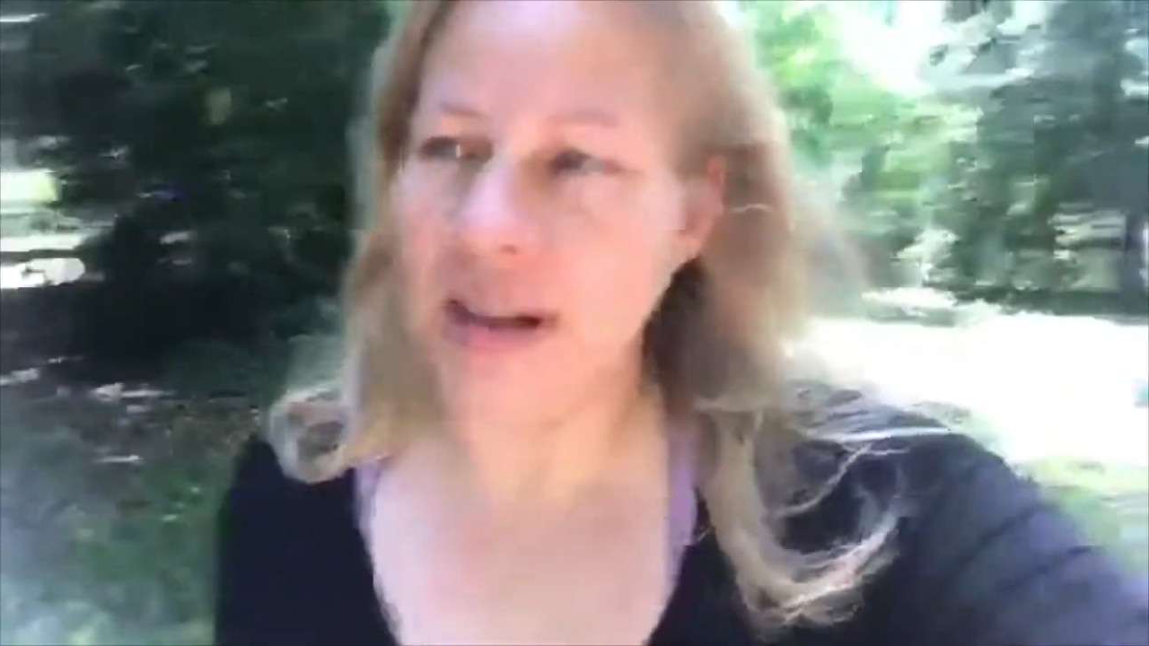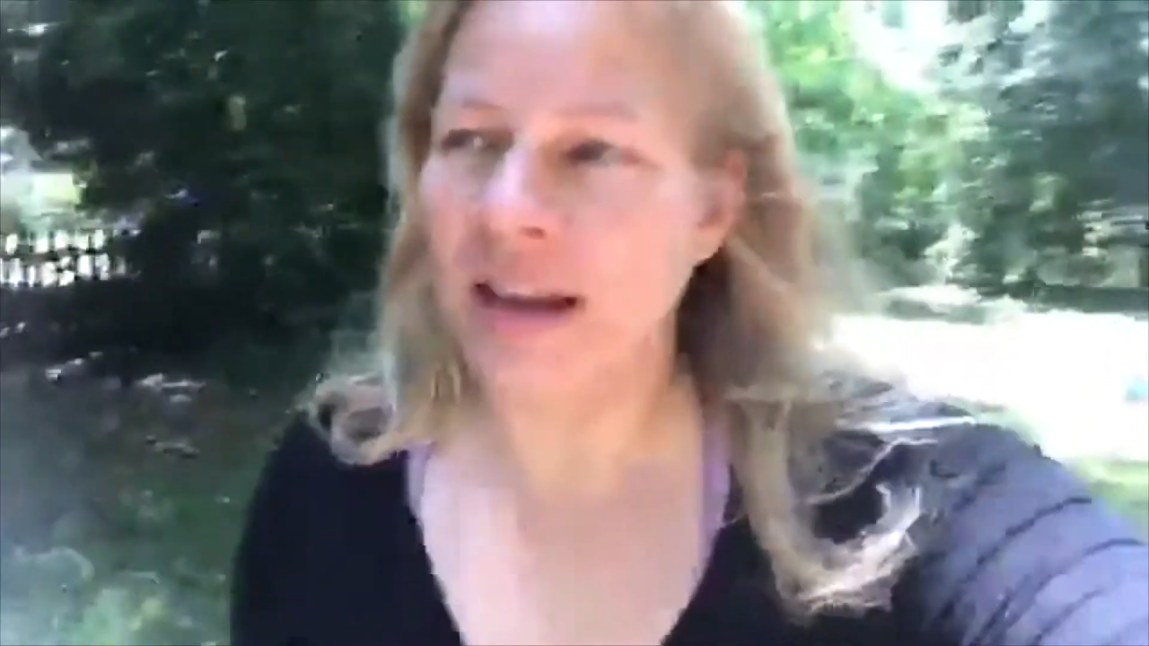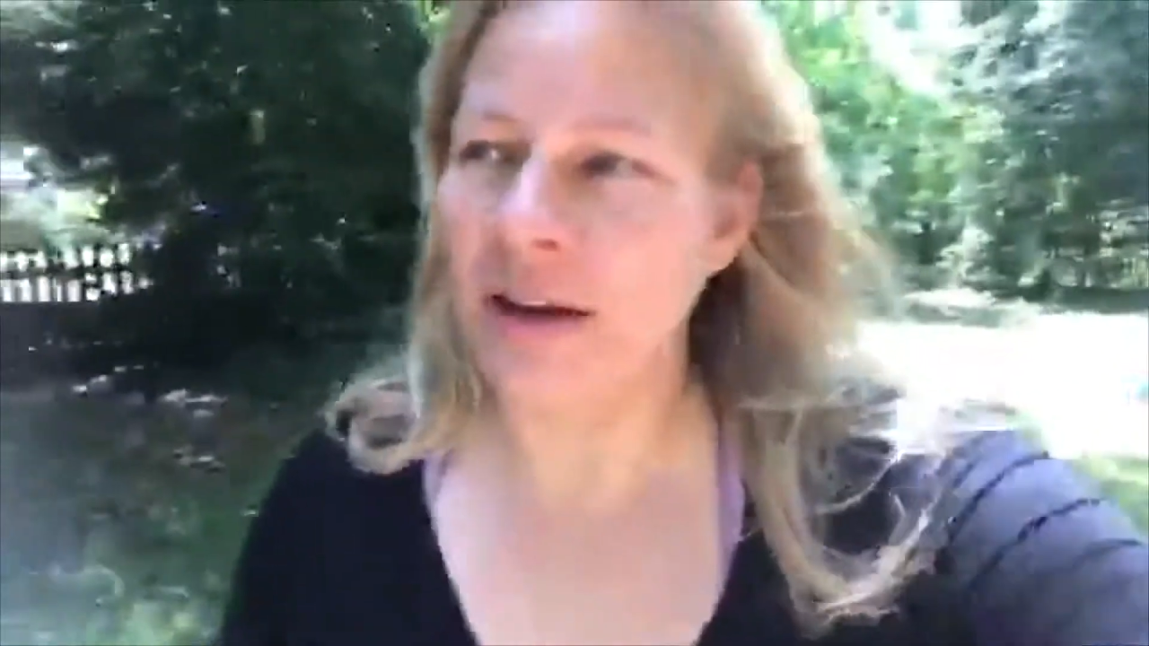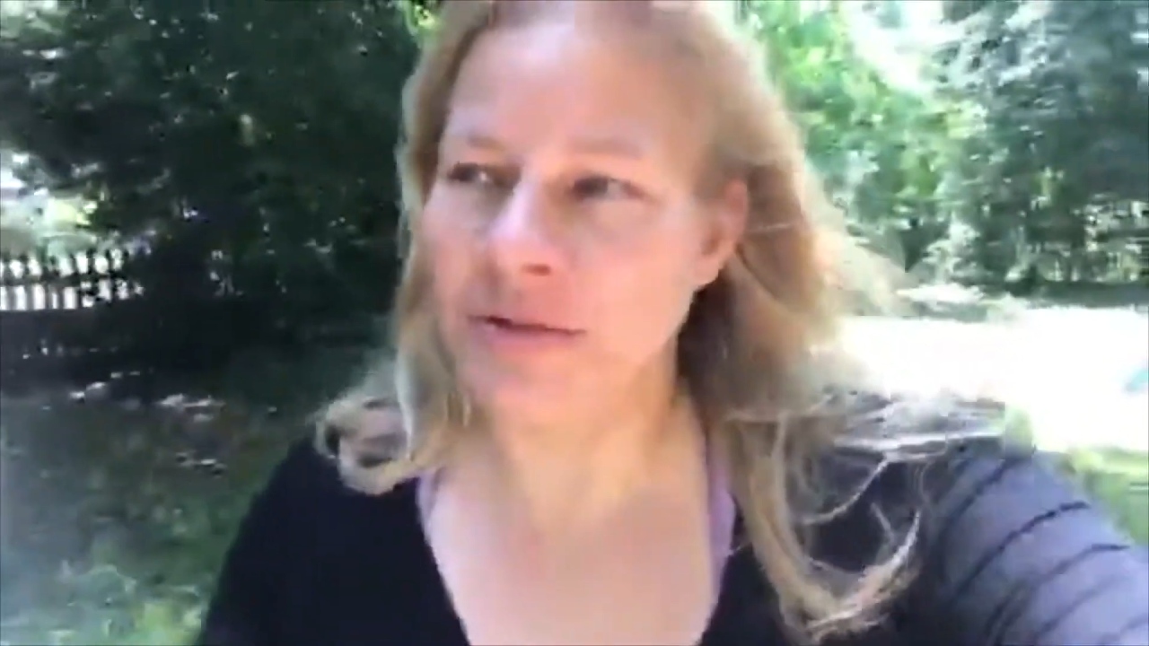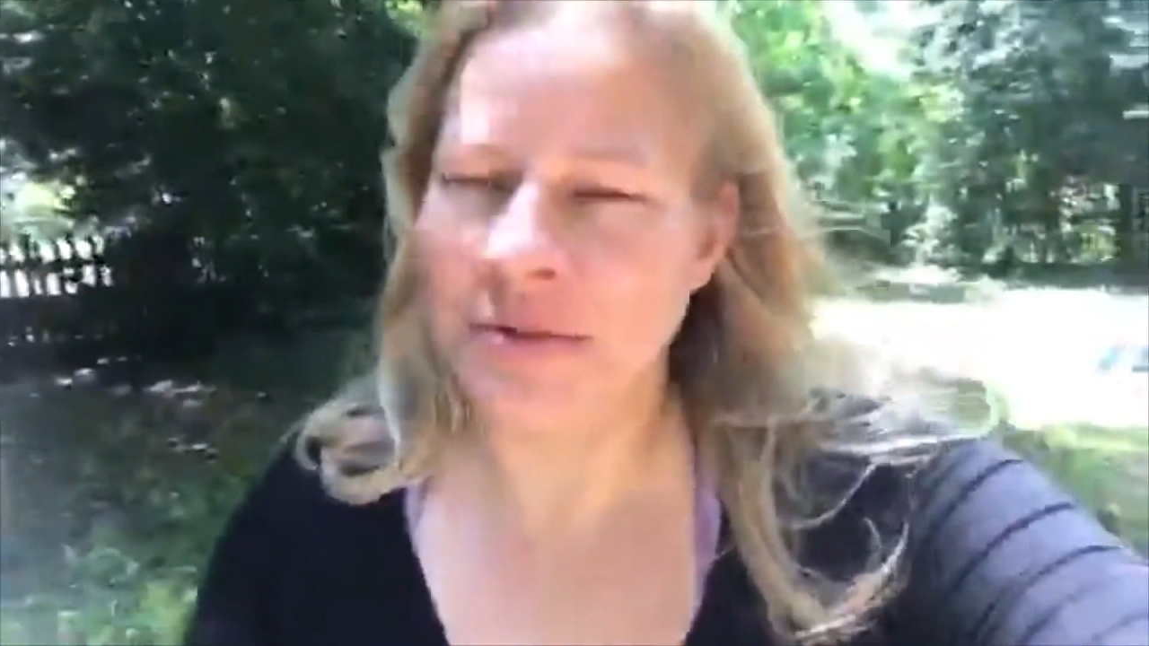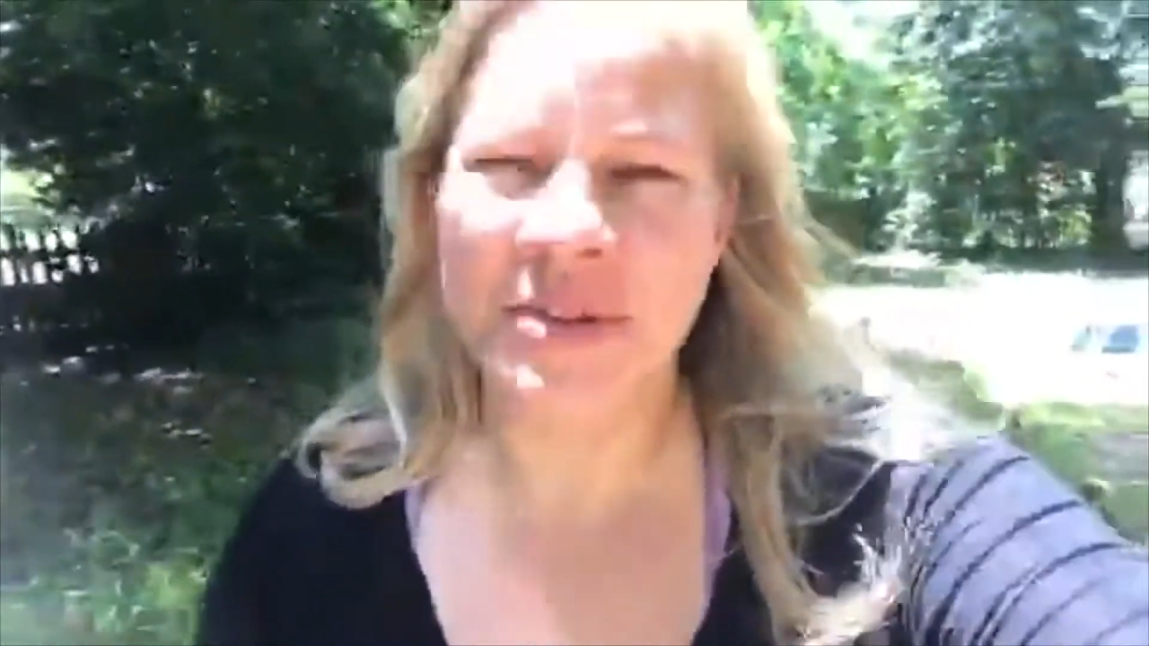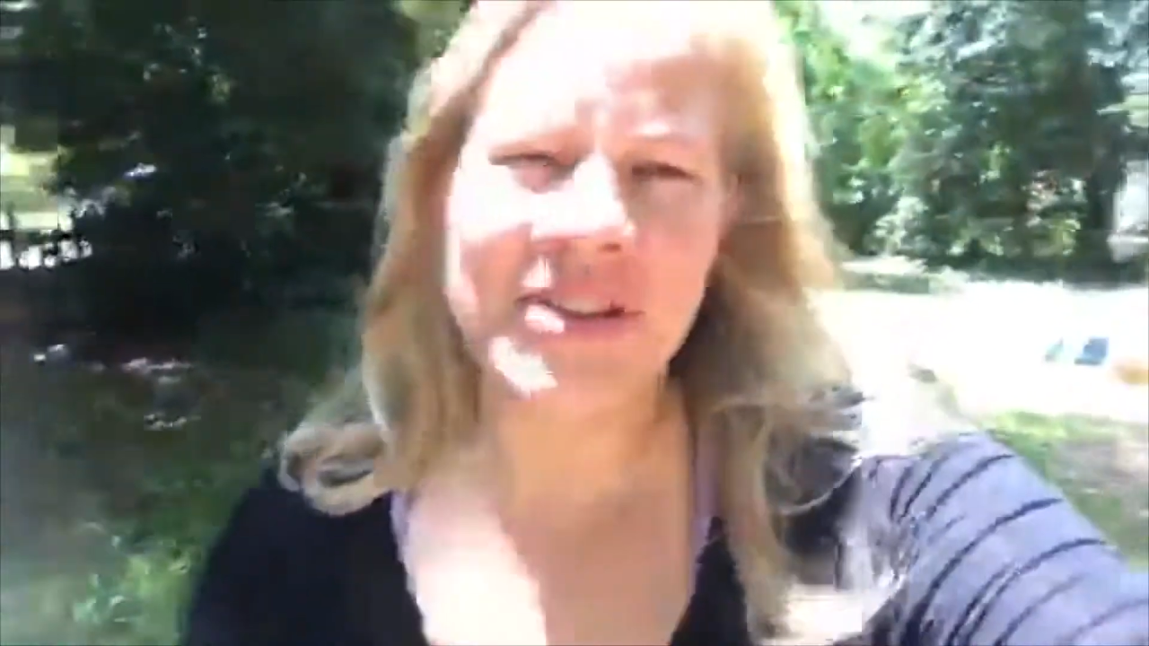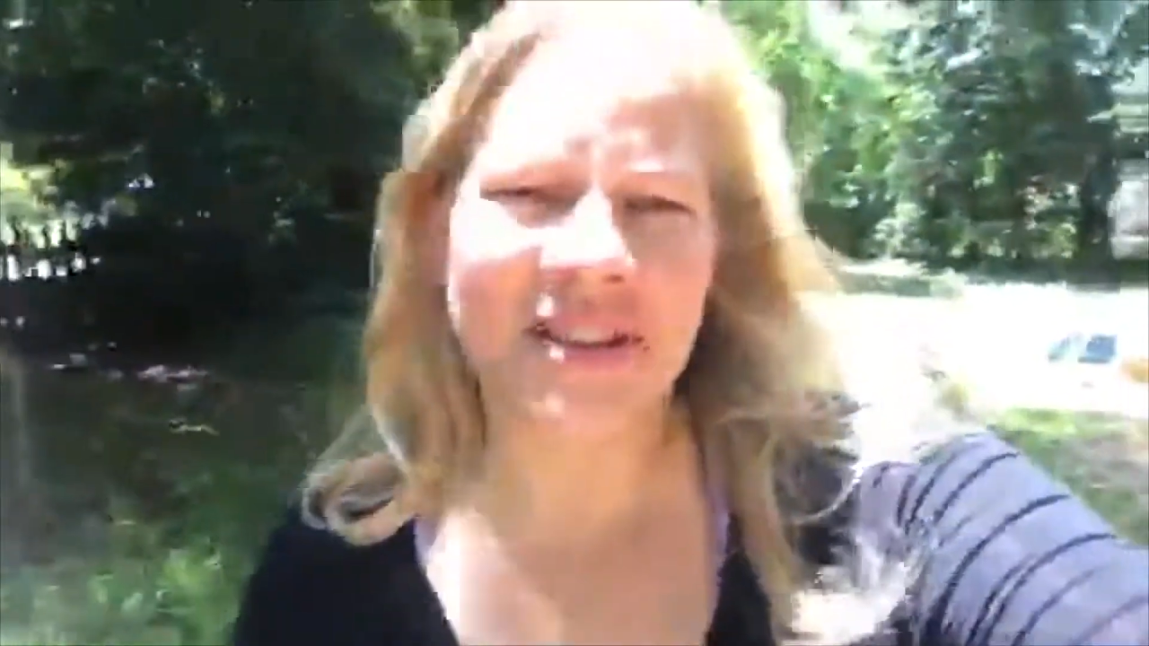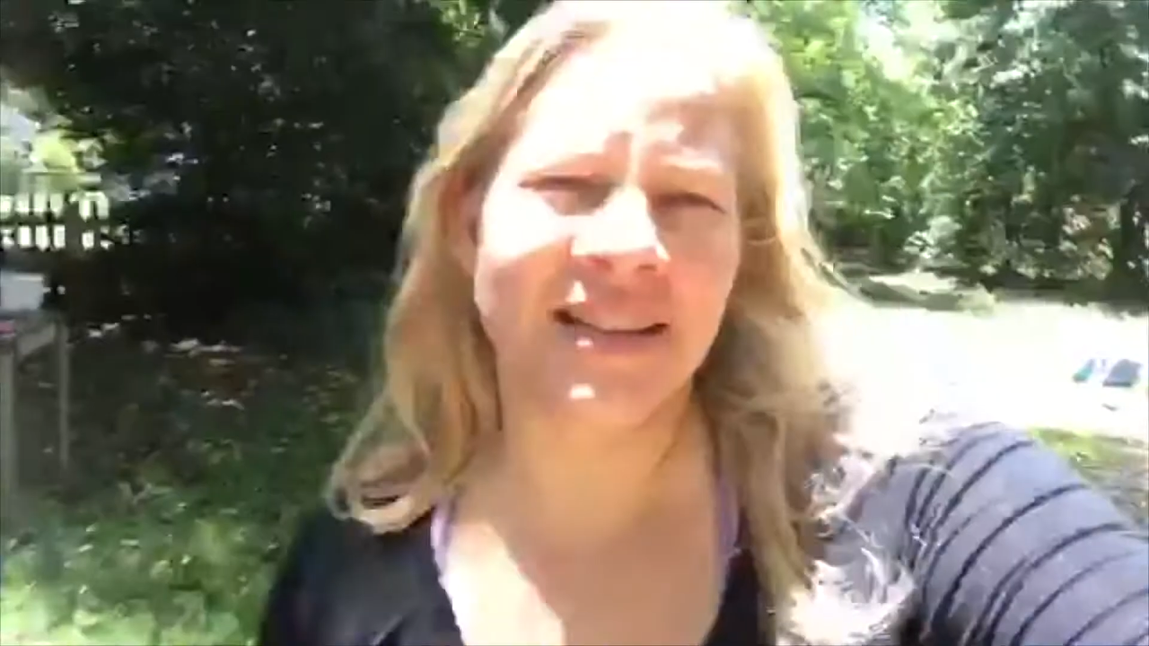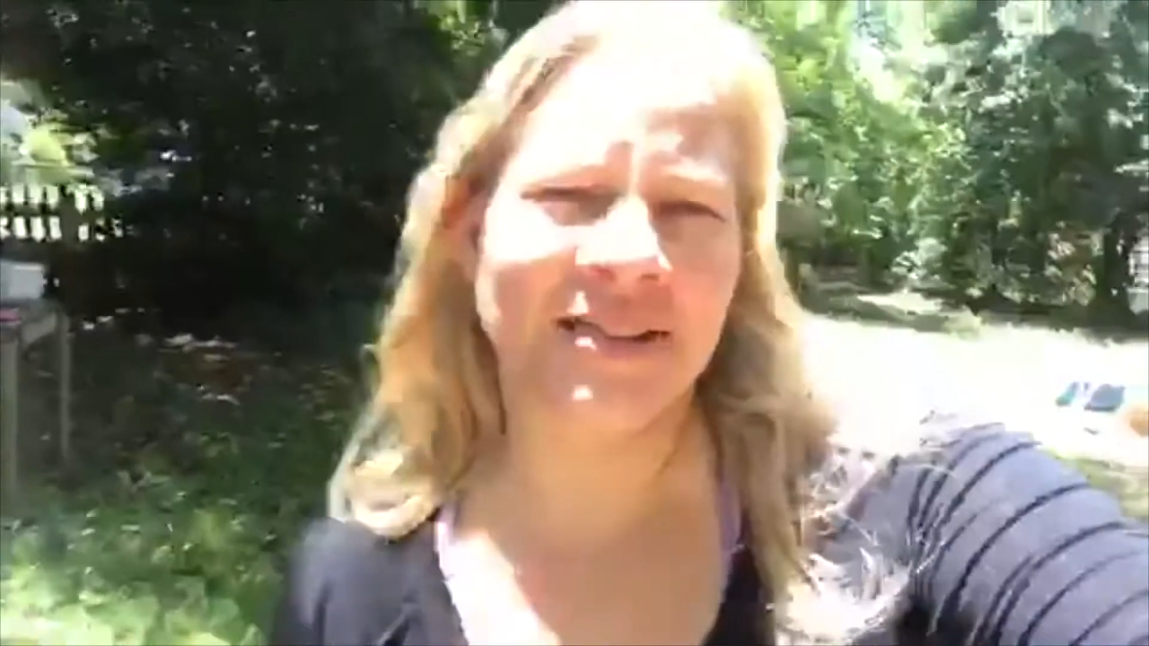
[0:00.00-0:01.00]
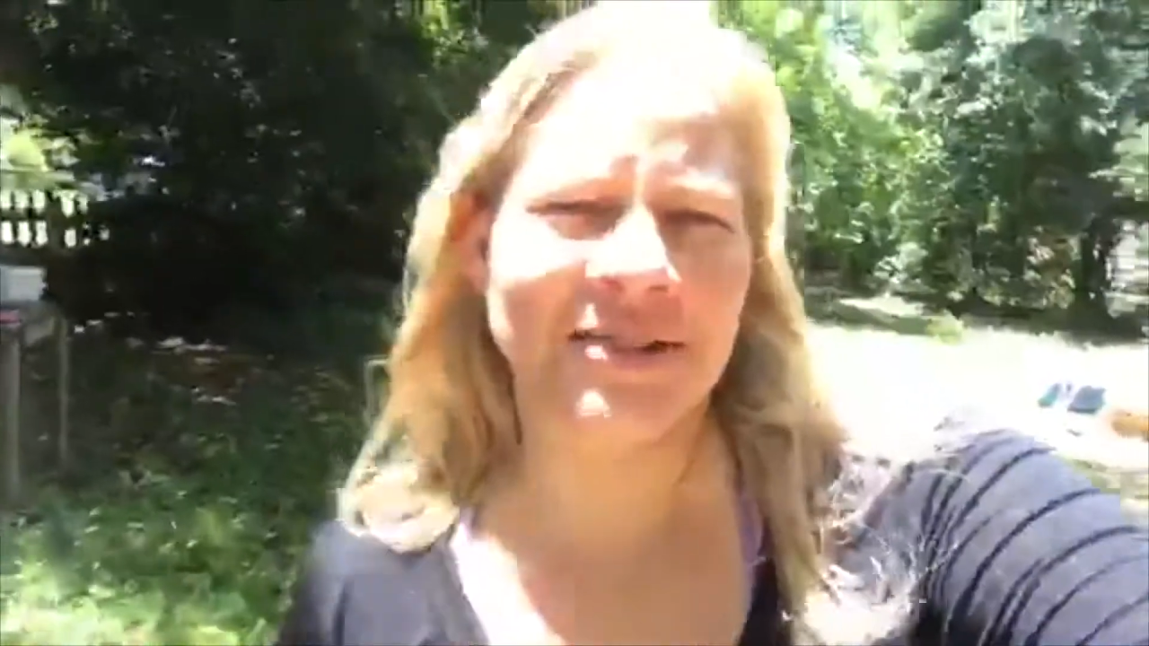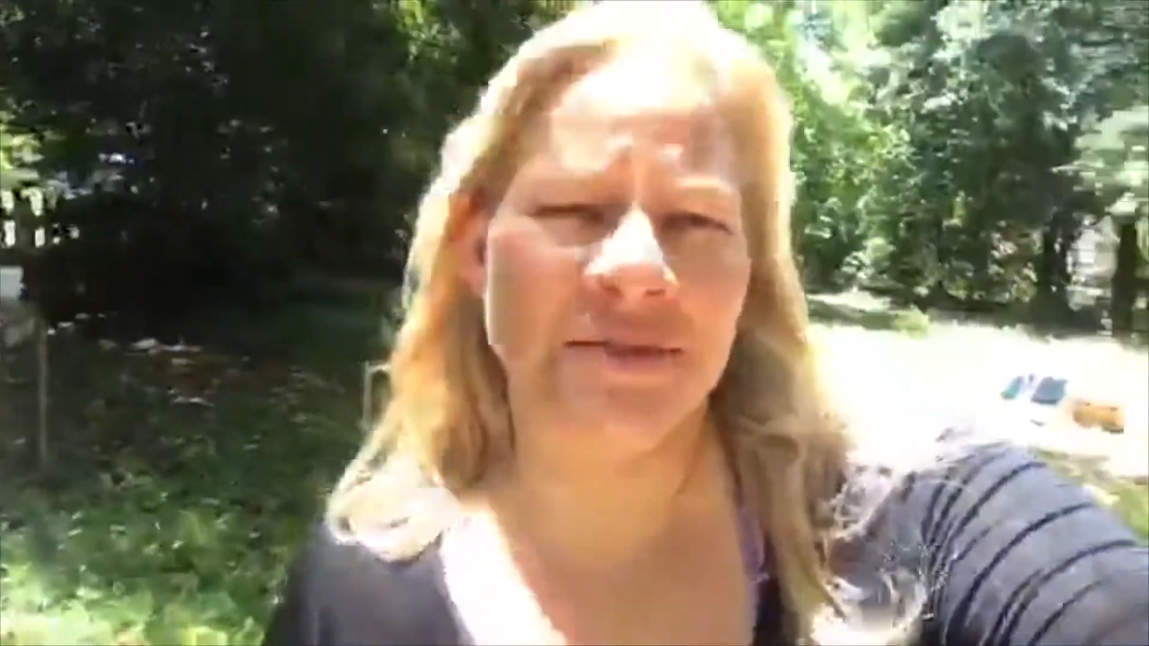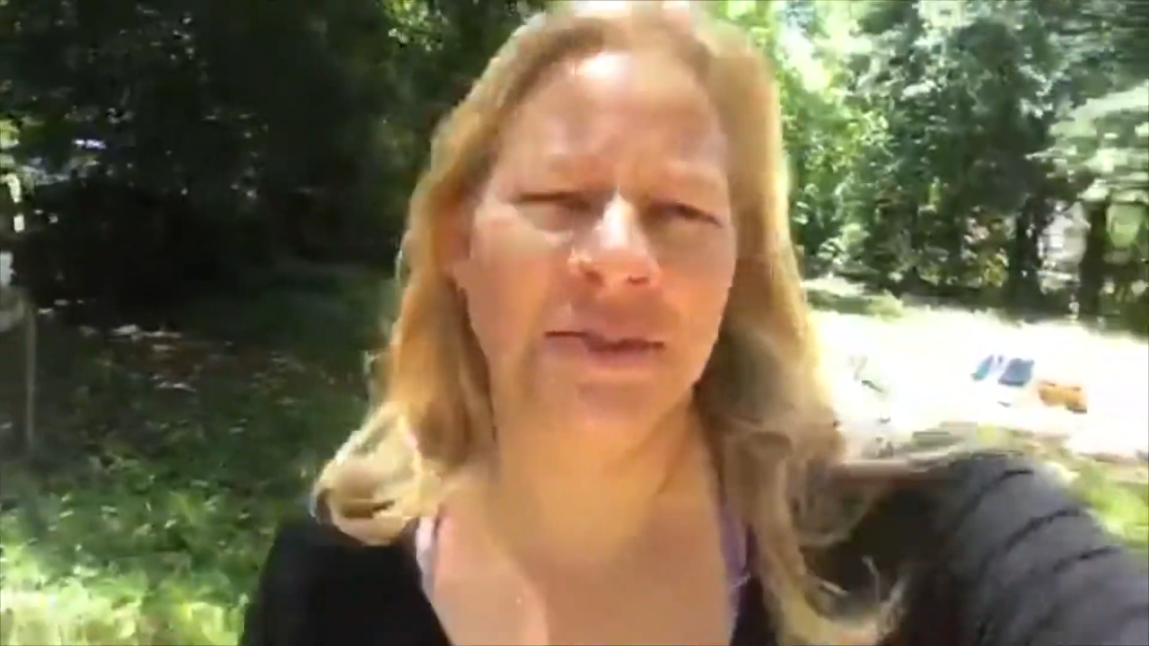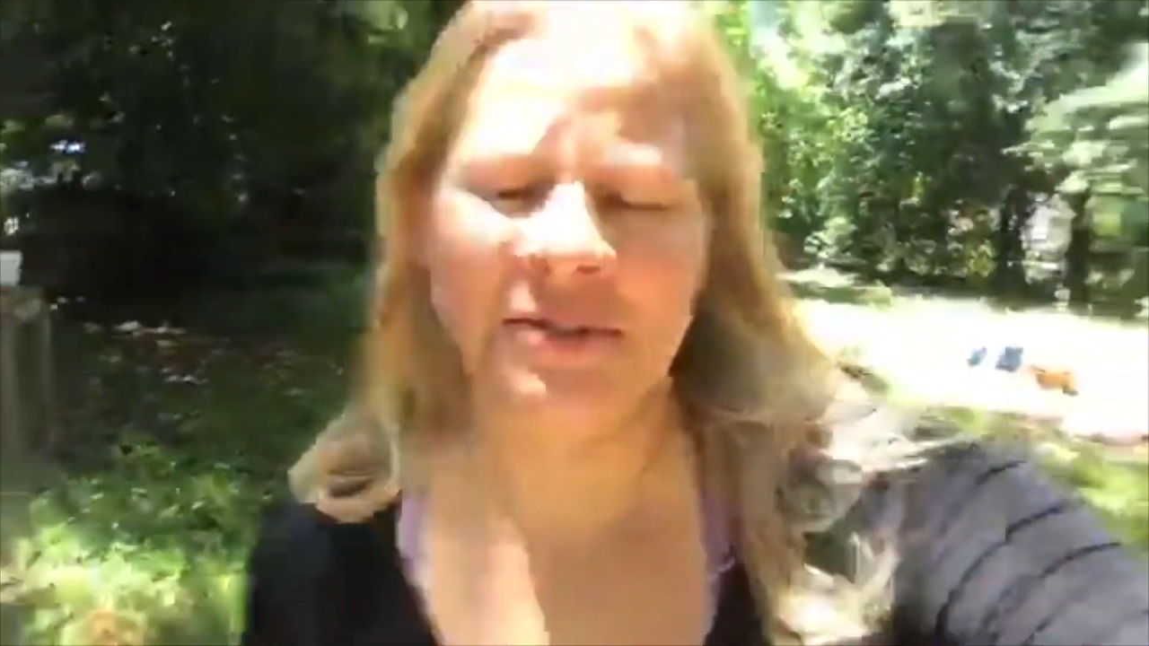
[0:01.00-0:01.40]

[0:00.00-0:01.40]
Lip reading: I was originally going to use it for a